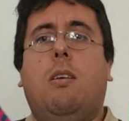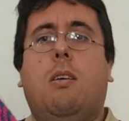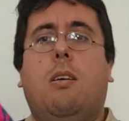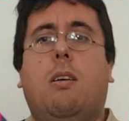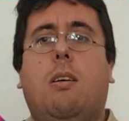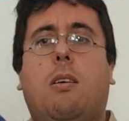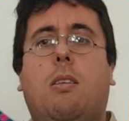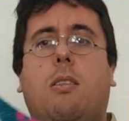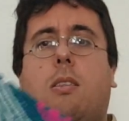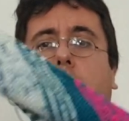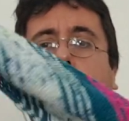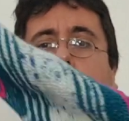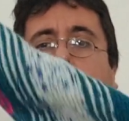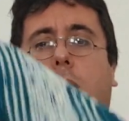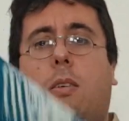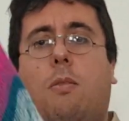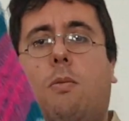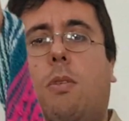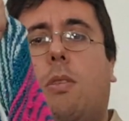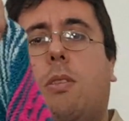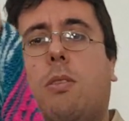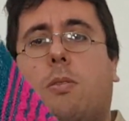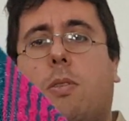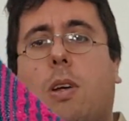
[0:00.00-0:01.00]
And I
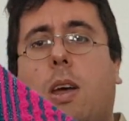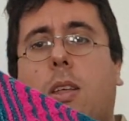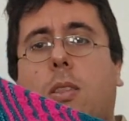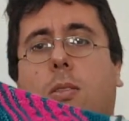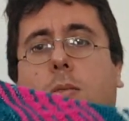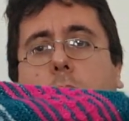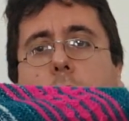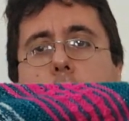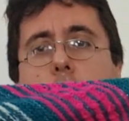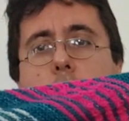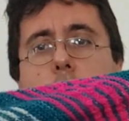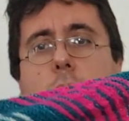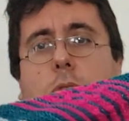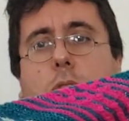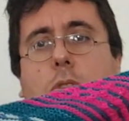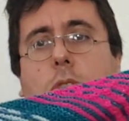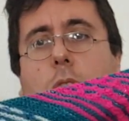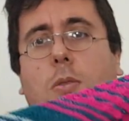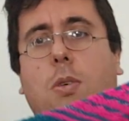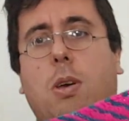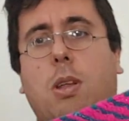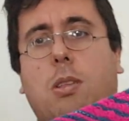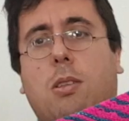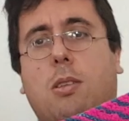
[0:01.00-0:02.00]
will try to
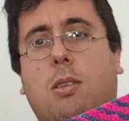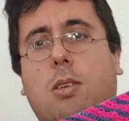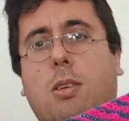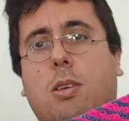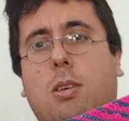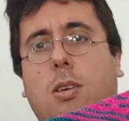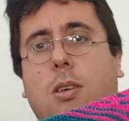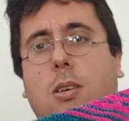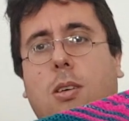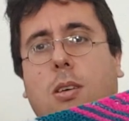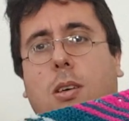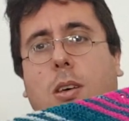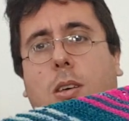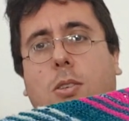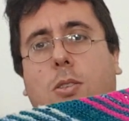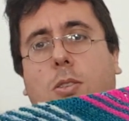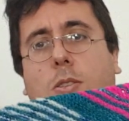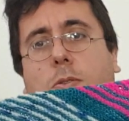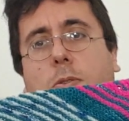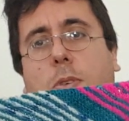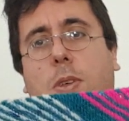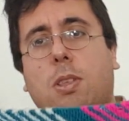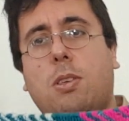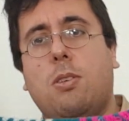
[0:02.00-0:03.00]
show it. I
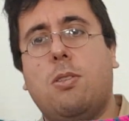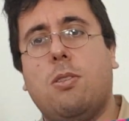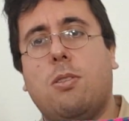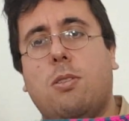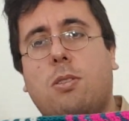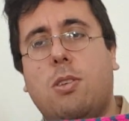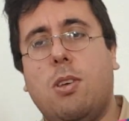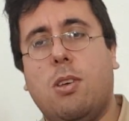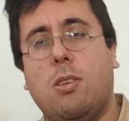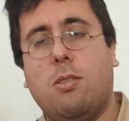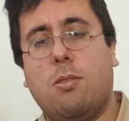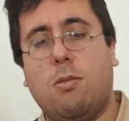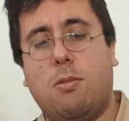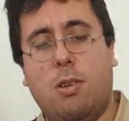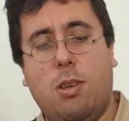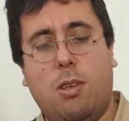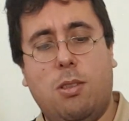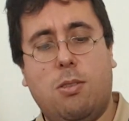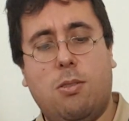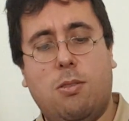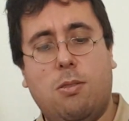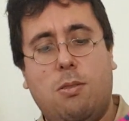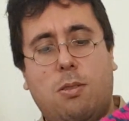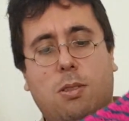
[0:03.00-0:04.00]
just finished it yesterday,
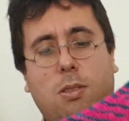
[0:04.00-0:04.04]
so